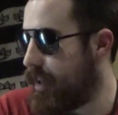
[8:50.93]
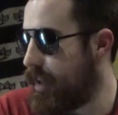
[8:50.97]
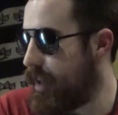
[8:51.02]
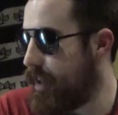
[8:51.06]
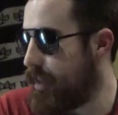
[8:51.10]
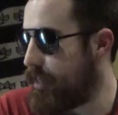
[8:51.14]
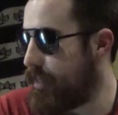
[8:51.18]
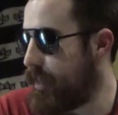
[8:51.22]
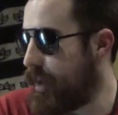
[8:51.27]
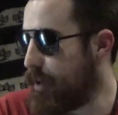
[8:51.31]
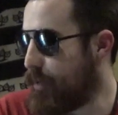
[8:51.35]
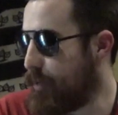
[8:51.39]

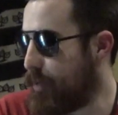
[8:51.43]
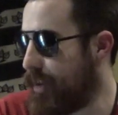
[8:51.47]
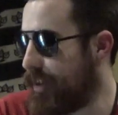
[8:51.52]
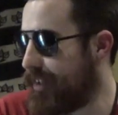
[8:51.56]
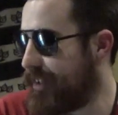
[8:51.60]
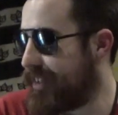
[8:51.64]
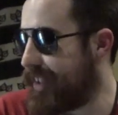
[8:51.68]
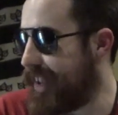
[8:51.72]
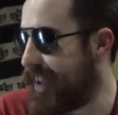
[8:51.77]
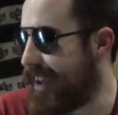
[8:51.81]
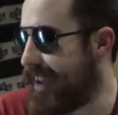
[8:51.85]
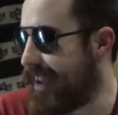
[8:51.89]
there
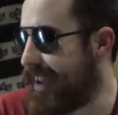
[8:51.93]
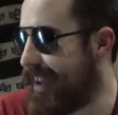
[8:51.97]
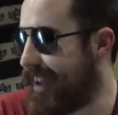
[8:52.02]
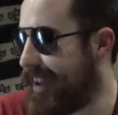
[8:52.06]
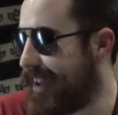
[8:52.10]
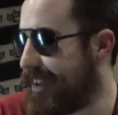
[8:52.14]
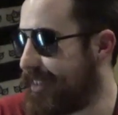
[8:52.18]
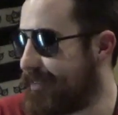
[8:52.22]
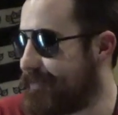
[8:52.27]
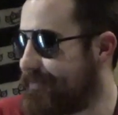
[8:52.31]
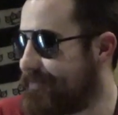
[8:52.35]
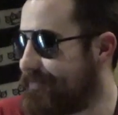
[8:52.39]
was
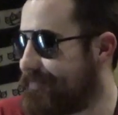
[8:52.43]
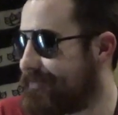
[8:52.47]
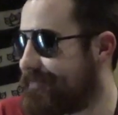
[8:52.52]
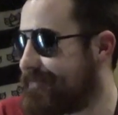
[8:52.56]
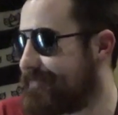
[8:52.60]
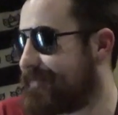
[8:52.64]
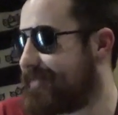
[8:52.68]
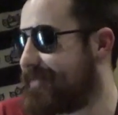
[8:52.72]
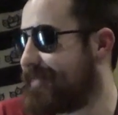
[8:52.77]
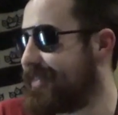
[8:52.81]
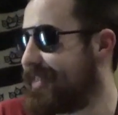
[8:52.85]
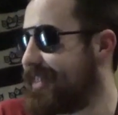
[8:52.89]
a
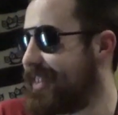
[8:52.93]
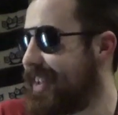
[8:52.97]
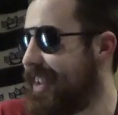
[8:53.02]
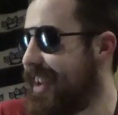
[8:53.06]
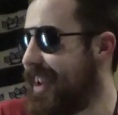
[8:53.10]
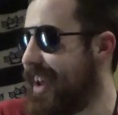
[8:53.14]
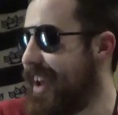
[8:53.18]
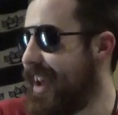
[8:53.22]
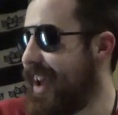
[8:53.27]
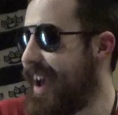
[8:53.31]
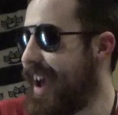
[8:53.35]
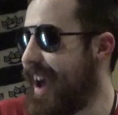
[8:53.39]

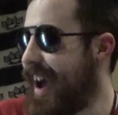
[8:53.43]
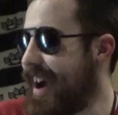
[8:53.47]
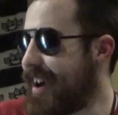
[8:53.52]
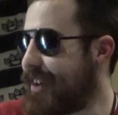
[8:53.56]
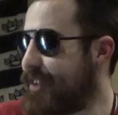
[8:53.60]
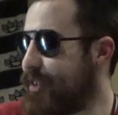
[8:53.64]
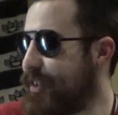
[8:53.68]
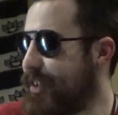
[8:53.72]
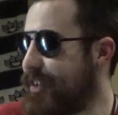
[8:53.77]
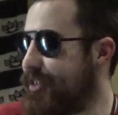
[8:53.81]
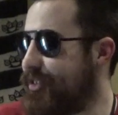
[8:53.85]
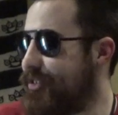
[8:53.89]

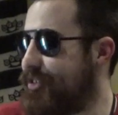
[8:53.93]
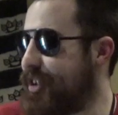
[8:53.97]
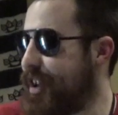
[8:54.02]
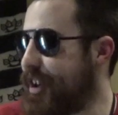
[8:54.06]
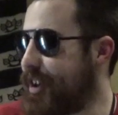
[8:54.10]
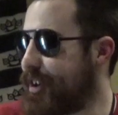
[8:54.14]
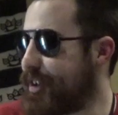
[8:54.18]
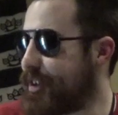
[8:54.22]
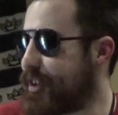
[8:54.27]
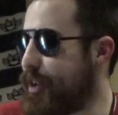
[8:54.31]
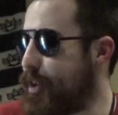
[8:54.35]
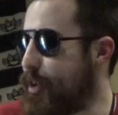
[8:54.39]
Chris
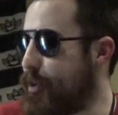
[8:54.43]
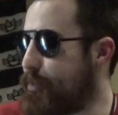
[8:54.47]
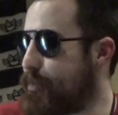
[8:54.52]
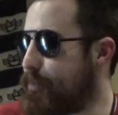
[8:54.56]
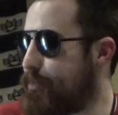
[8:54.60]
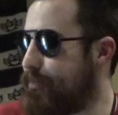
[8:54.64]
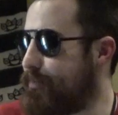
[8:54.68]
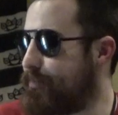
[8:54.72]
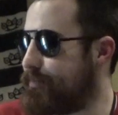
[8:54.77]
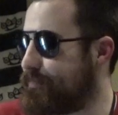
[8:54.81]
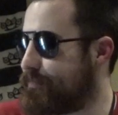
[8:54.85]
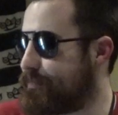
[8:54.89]
Jericho
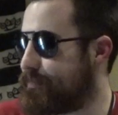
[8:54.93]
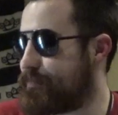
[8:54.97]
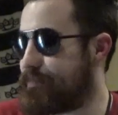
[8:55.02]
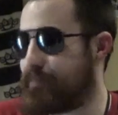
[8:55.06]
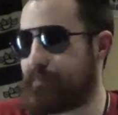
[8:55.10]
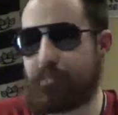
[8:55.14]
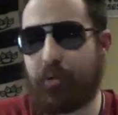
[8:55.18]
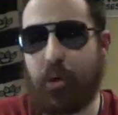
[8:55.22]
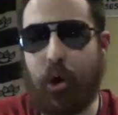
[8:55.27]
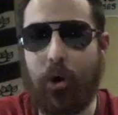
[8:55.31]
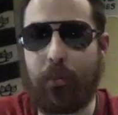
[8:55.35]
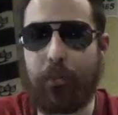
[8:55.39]

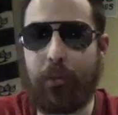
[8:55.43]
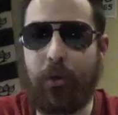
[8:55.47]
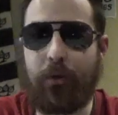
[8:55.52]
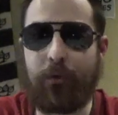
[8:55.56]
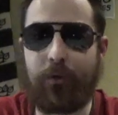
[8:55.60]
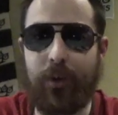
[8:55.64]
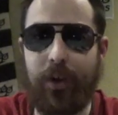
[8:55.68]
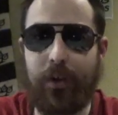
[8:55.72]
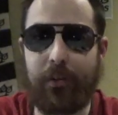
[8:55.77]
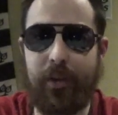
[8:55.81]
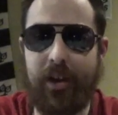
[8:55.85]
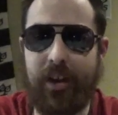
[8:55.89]
promo
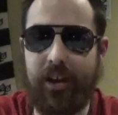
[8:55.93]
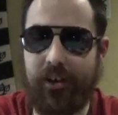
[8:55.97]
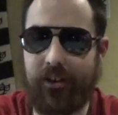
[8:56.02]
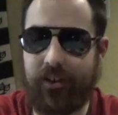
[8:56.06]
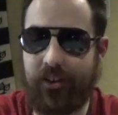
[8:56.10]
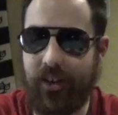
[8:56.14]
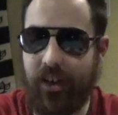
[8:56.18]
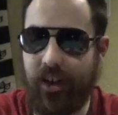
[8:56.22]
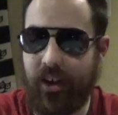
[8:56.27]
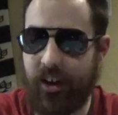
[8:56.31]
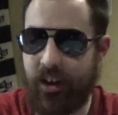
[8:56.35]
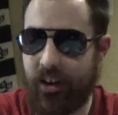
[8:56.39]
from his
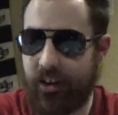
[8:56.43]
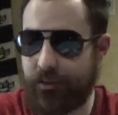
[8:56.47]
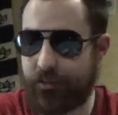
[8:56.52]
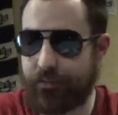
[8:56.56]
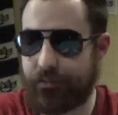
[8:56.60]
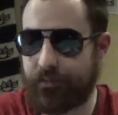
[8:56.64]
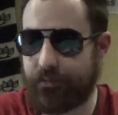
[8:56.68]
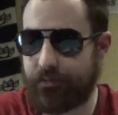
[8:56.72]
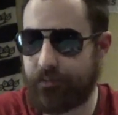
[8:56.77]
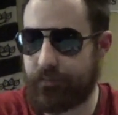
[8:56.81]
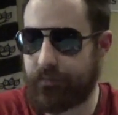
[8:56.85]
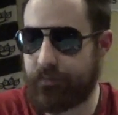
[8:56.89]

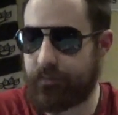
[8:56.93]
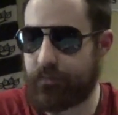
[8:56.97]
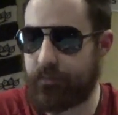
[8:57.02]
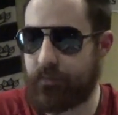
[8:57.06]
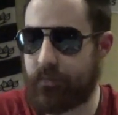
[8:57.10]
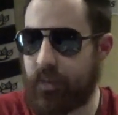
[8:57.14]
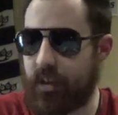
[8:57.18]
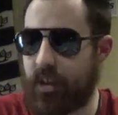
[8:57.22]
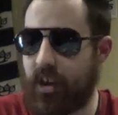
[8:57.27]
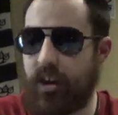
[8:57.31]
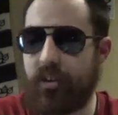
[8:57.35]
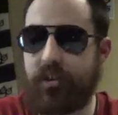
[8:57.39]

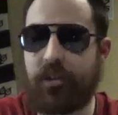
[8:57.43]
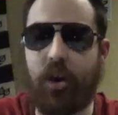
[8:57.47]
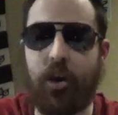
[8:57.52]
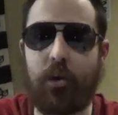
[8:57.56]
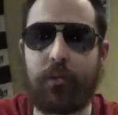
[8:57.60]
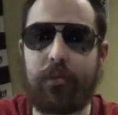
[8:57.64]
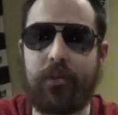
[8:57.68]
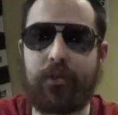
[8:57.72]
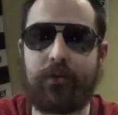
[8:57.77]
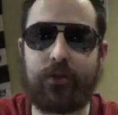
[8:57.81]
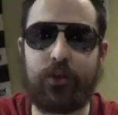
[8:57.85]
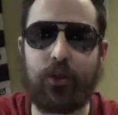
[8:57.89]
home
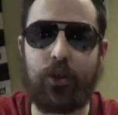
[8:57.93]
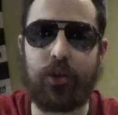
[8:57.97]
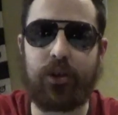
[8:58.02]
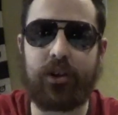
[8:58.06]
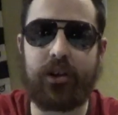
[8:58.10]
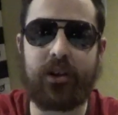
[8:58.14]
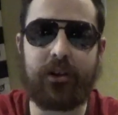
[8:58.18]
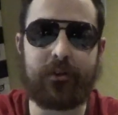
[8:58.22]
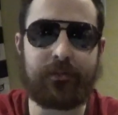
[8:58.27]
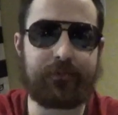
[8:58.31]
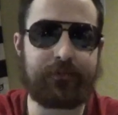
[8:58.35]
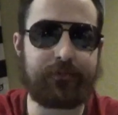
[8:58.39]
in
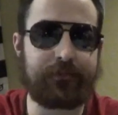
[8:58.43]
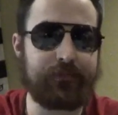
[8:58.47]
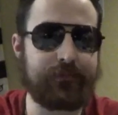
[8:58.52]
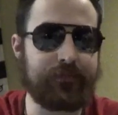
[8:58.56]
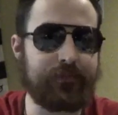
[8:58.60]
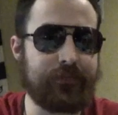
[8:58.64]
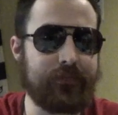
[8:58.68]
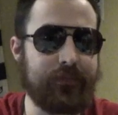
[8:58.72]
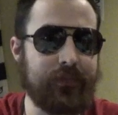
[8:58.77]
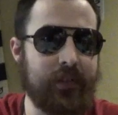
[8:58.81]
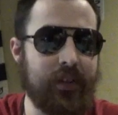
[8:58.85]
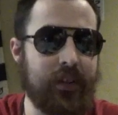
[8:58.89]
Florida,
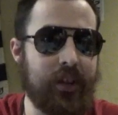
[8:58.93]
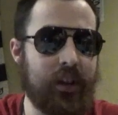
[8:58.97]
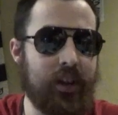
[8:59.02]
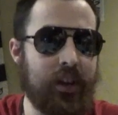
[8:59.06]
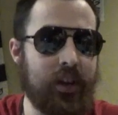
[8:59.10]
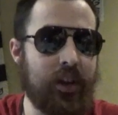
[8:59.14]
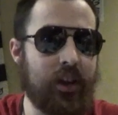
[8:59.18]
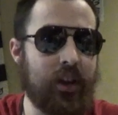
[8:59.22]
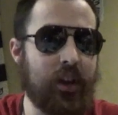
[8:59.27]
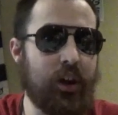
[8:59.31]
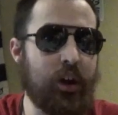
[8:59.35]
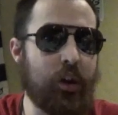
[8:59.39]

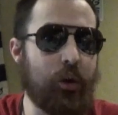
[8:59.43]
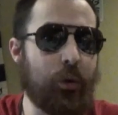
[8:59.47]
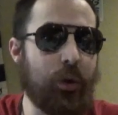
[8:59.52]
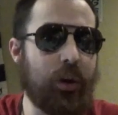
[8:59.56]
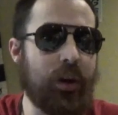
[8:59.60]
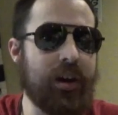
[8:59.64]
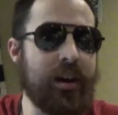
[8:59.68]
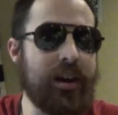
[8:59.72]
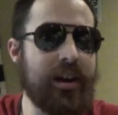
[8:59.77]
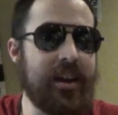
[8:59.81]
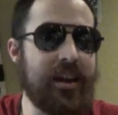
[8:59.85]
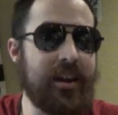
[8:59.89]
where
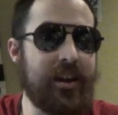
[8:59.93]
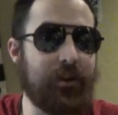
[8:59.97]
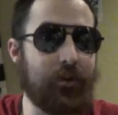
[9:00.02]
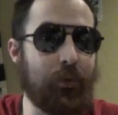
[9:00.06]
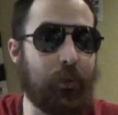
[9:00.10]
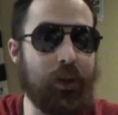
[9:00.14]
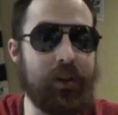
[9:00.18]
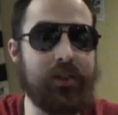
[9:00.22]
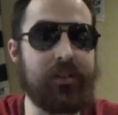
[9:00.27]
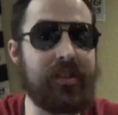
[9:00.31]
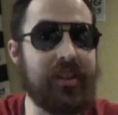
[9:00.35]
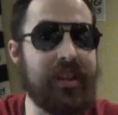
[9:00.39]
he
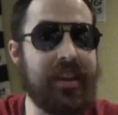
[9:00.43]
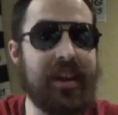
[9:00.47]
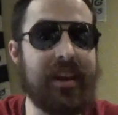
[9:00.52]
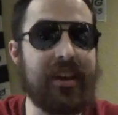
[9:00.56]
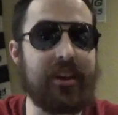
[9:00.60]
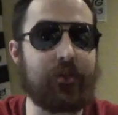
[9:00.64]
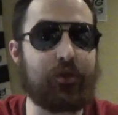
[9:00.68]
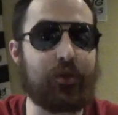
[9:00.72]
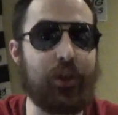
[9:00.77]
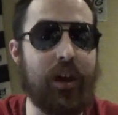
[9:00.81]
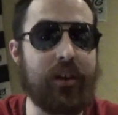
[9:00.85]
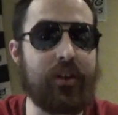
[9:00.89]
once again
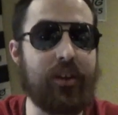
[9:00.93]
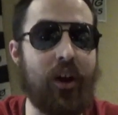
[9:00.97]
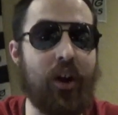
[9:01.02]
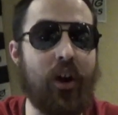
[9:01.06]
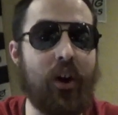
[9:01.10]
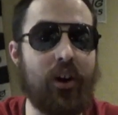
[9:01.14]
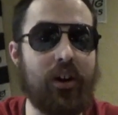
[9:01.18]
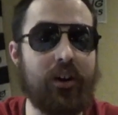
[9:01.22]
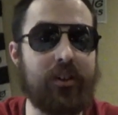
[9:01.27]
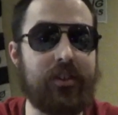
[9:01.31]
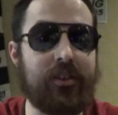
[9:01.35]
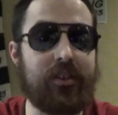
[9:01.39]
tried the
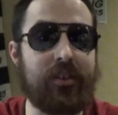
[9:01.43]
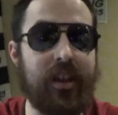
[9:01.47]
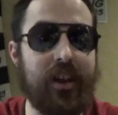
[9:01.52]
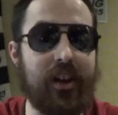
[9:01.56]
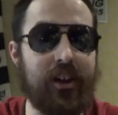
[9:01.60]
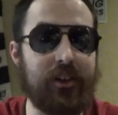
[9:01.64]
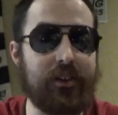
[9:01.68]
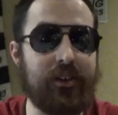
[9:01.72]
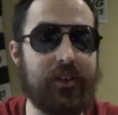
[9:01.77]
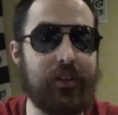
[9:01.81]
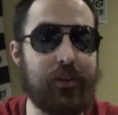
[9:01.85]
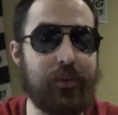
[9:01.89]
hard
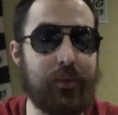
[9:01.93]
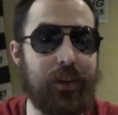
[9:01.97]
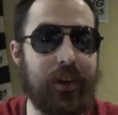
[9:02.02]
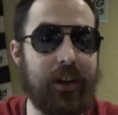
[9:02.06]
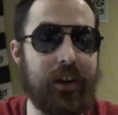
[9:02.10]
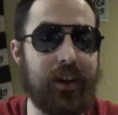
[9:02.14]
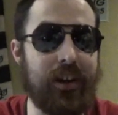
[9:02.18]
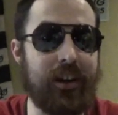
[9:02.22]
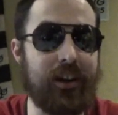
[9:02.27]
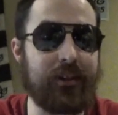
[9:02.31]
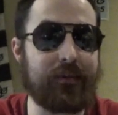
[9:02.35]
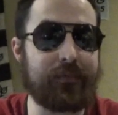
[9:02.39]
sell
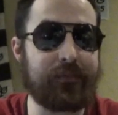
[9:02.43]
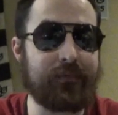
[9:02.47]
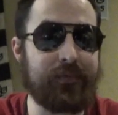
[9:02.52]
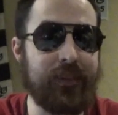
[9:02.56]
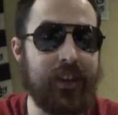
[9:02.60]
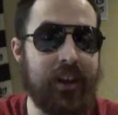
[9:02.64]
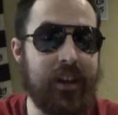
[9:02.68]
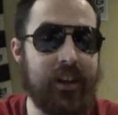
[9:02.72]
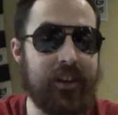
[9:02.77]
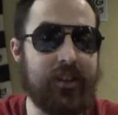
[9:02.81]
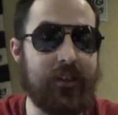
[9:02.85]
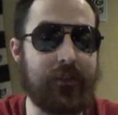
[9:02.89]
to
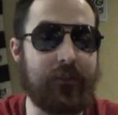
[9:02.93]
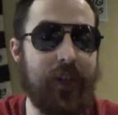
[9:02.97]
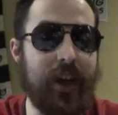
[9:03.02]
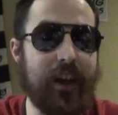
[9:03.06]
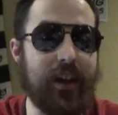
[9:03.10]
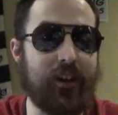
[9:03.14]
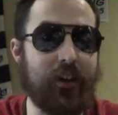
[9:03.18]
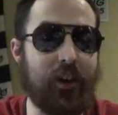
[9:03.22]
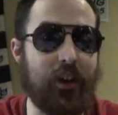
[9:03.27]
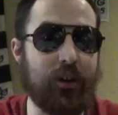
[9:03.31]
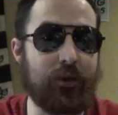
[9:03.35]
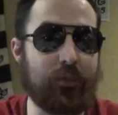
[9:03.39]

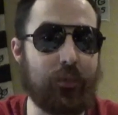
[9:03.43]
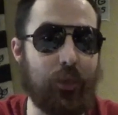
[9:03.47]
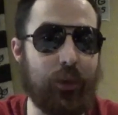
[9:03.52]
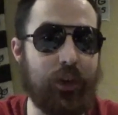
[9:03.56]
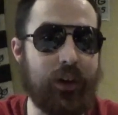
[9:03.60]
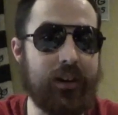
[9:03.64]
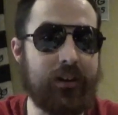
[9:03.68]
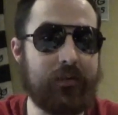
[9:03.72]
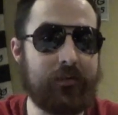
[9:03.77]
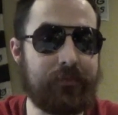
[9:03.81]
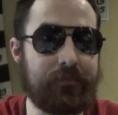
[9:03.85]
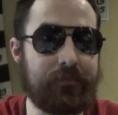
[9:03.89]
Vanguard 1.